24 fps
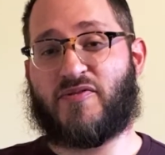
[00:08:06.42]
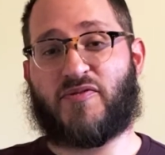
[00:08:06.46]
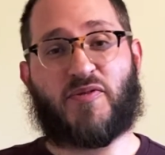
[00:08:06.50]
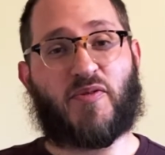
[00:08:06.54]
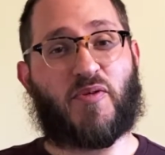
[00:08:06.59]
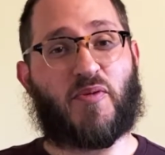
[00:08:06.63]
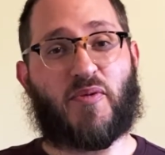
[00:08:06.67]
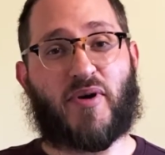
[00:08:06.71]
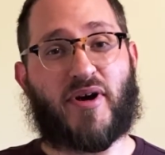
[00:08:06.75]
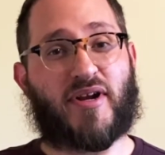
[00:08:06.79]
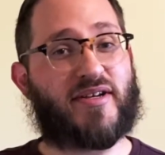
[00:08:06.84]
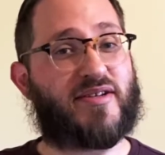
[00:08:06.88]
for
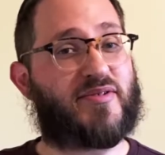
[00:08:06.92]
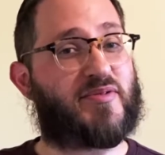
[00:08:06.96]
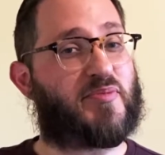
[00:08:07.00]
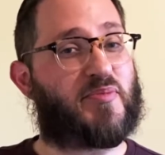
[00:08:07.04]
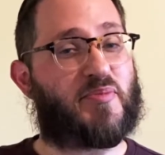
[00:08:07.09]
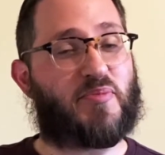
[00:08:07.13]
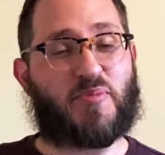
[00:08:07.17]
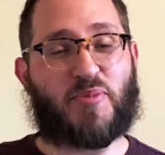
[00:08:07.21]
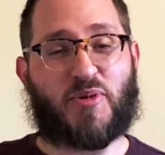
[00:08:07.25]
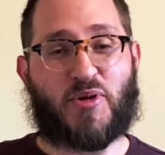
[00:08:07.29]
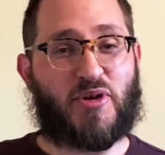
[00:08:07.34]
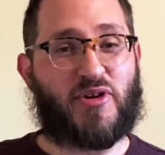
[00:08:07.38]
one
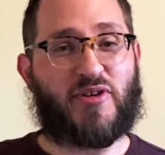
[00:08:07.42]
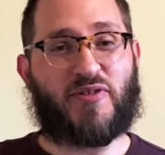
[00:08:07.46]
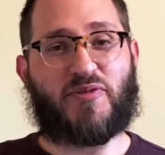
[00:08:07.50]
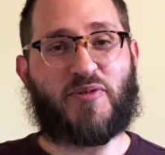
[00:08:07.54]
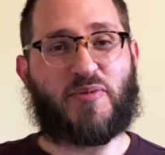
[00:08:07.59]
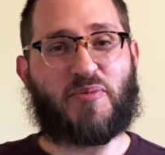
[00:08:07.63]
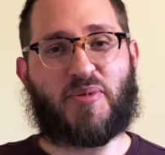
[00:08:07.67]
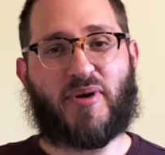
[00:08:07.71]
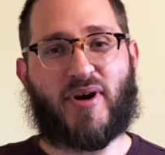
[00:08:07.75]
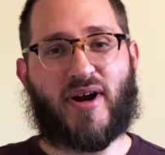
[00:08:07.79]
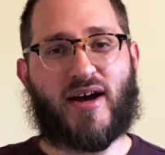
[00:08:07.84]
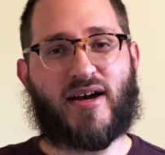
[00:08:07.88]
beautiful
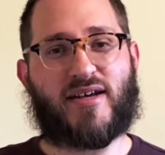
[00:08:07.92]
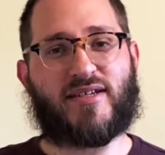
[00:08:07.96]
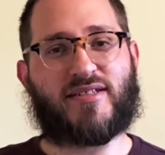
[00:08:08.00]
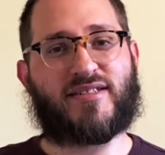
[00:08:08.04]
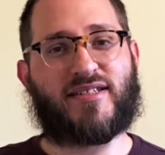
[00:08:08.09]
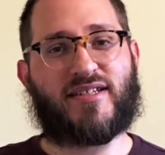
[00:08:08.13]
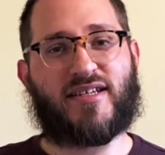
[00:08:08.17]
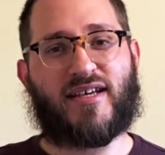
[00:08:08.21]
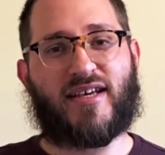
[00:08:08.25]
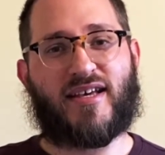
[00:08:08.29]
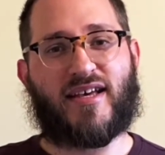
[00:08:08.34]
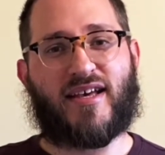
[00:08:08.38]
price
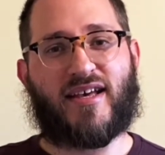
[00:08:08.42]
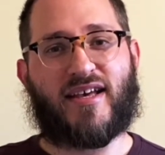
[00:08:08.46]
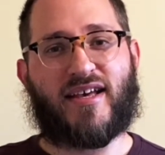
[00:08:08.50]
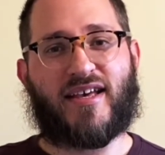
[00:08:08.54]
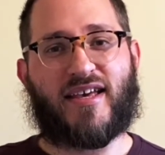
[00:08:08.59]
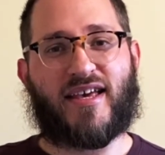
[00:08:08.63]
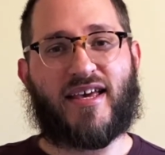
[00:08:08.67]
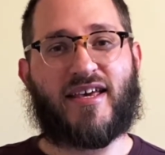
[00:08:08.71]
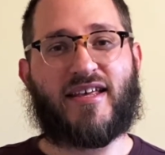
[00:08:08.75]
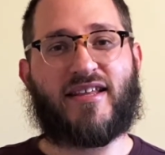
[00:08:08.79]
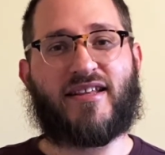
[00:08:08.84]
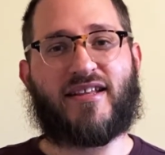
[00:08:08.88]

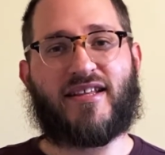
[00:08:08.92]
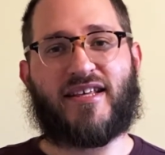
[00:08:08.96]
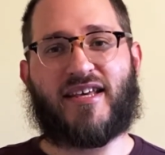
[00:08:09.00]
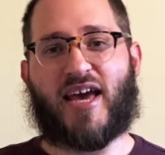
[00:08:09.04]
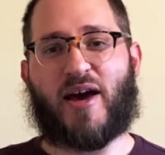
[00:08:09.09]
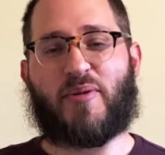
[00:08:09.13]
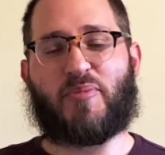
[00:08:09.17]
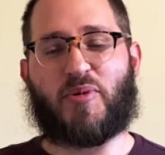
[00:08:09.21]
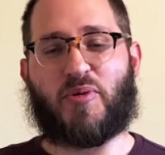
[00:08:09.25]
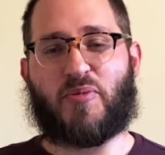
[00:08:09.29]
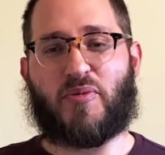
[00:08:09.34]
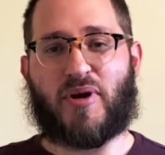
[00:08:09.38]
in the
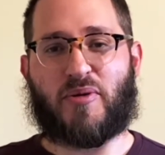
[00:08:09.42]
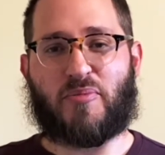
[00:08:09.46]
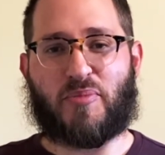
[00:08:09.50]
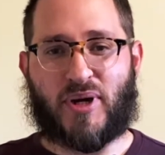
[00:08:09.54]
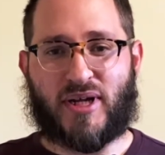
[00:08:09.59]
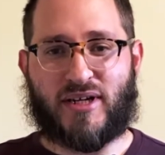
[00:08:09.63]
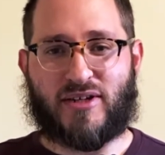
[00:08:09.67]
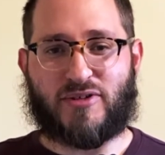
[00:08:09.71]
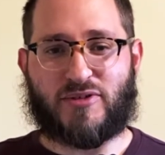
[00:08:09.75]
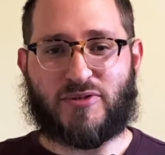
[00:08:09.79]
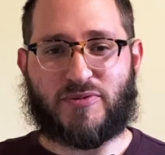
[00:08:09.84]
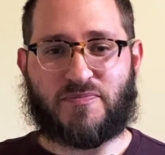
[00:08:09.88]
Apple One
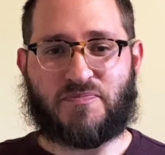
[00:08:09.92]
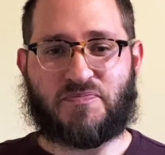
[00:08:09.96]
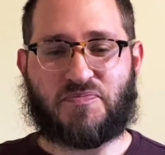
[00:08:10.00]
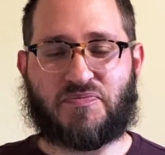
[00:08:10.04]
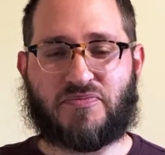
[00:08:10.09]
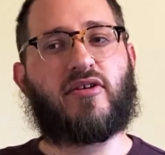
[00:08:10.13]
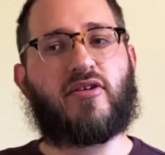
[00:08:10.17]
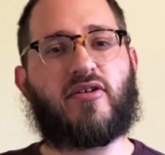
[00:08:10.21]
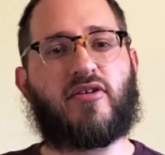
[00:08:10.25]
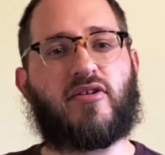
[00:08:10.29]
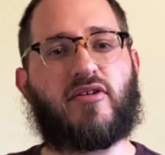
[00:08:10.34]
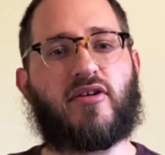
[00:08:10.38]
bundle.
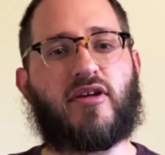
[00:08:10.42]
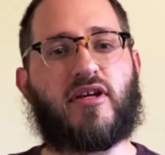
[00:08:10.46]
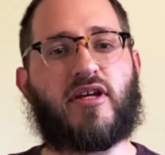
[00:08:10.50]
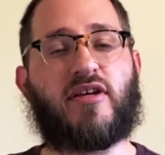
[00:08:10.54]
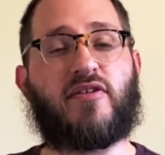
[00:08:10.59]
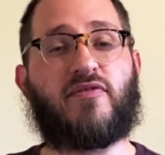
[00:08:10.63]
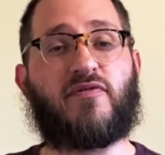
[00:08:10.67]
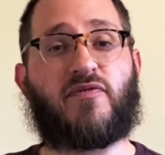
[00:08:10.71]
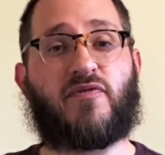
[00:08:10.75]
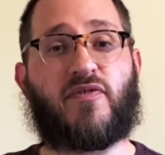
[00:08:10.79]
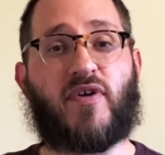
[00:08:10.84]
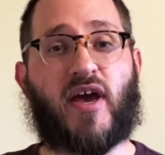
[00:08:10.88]
In
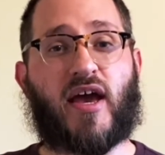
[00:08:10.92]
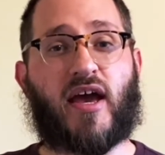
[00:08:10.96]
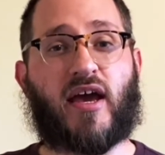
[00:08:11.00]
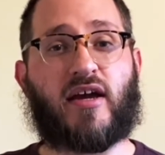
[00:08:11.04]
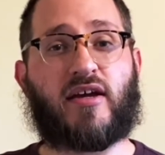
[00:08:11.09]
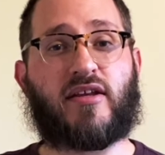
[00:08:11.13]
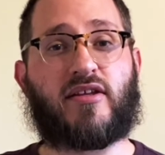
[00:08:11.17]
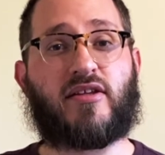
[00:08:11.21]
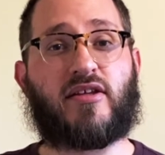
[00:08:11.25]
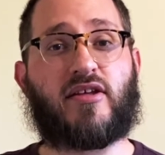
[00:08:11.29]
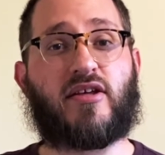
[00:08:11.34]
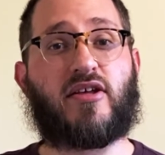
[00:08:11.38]

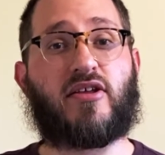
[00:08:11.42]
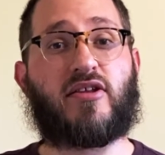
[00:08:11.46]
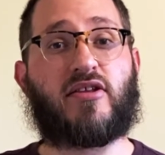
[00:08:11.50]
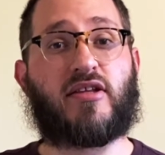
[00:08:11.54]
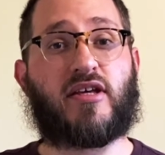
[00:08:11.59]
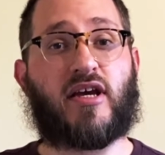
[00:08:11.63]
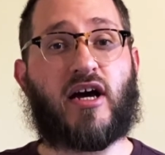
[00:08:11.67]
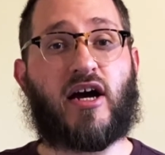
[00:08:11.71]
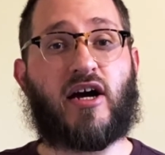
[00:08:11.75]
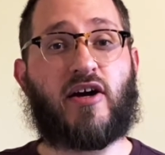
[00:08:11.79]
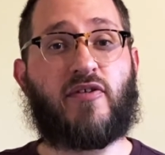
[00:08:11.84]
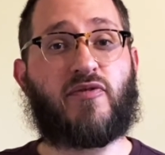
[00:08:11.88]
fact, the
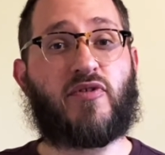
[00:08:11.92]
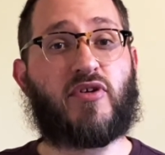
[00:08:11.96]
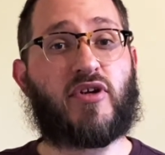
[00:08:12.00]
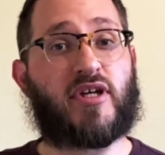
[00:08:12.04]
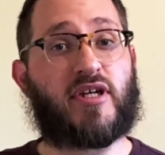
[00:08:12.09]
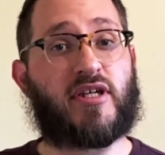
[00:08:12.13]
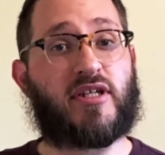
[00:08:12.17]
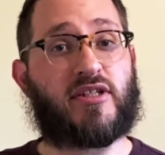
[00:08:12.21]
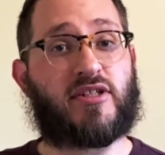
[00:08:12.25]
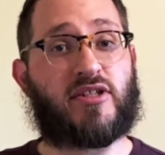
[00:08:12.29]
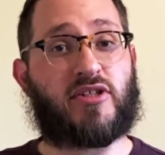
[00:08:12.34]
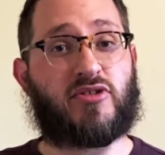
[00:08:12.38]
iPhone
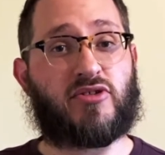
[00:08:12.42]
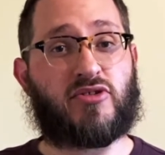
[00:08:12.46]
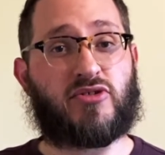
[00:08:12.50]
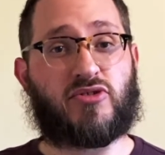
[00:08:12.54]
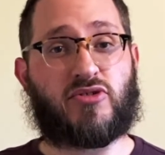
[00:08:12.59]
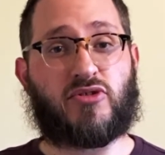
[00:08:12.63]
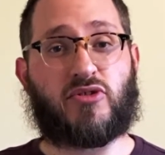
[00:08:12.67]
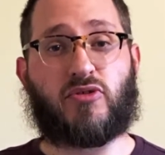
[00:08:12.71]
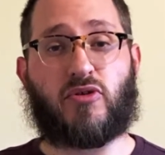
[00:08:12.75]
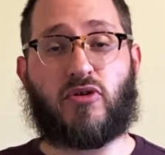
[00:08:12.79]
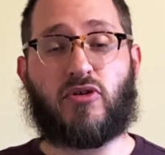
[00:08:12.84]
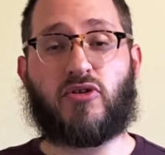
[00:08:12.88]
continues to
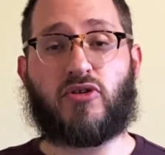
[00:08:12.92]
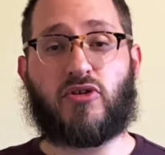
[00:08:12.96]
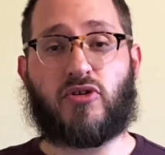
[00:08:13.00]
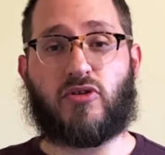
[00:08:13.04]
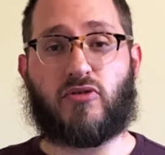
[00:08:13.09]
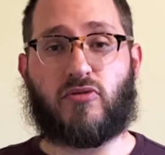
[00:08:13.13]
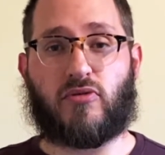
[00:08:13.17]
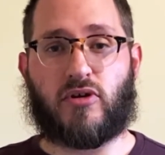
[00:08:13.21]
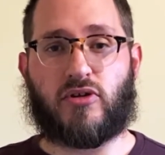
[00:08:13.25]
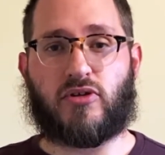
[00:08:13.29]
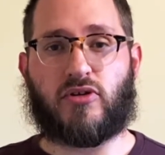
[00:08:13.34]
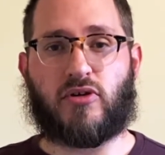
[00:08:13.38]
grow year
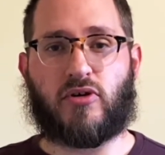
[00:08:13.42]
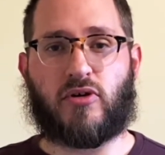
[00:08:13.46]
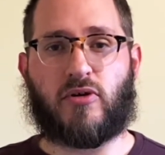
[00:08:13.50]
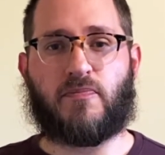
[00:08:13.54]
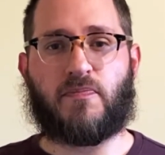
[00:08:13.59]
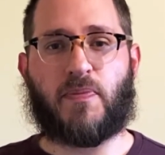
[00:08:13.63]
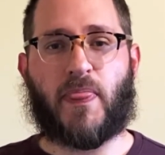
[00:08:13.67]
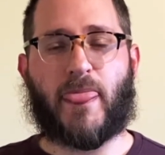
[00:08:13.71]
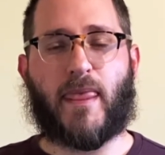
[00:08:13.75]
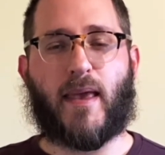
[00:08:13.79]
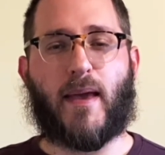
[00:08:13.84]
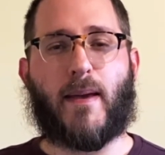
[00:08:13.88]
on year,
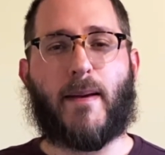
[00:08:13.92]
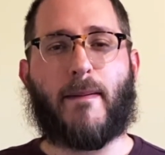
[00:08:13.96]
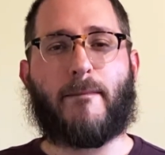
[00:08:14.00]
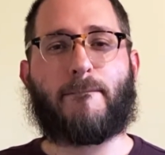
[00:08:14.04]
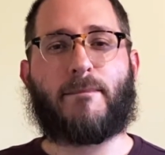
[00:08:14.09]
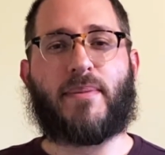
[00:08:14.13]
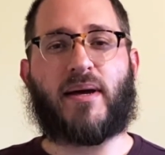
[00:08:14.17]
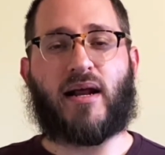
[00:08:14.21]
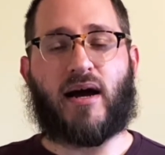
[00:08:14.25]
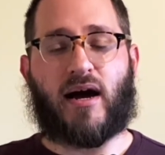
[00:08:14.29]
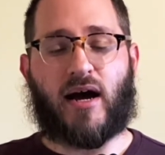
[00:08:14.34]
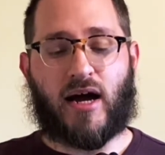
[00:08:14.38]

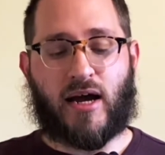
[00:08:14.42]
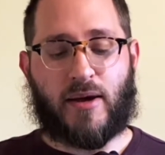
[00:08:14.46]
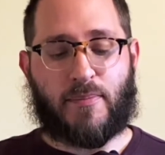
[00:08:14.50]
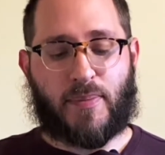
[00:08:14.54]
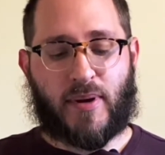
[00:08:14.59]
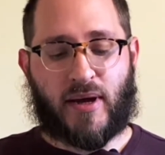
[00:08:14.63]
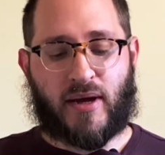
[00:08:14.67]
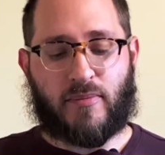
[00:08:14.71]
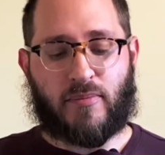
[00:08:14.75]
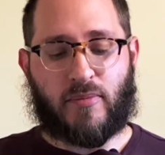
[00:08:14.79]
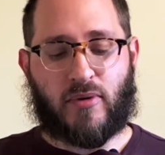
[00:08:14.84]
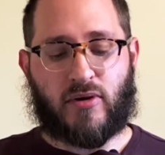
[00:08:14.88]
but
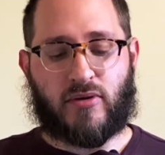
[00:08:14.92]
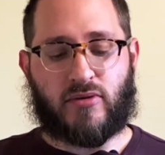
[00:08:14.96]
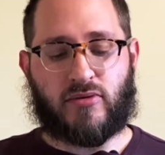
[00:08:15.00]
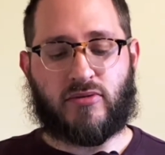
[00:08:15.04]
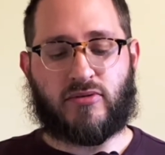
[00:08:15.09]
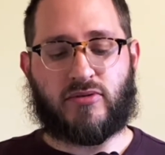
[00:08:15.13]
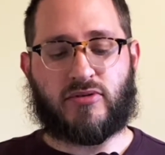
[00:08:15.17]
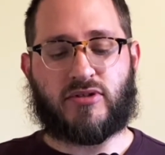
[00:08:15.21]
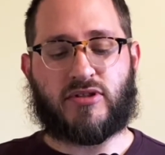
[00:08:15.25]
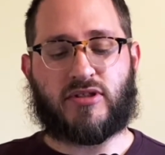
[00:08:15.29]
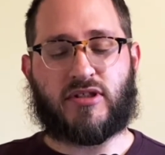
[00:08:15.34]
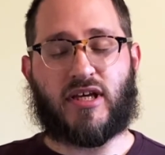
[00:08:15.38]
iPad
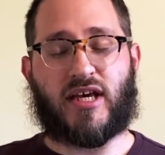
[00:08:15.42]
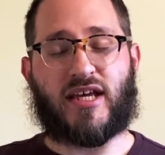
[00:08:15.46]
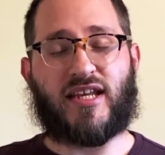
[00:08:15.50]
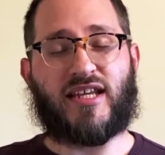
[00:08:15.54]
models and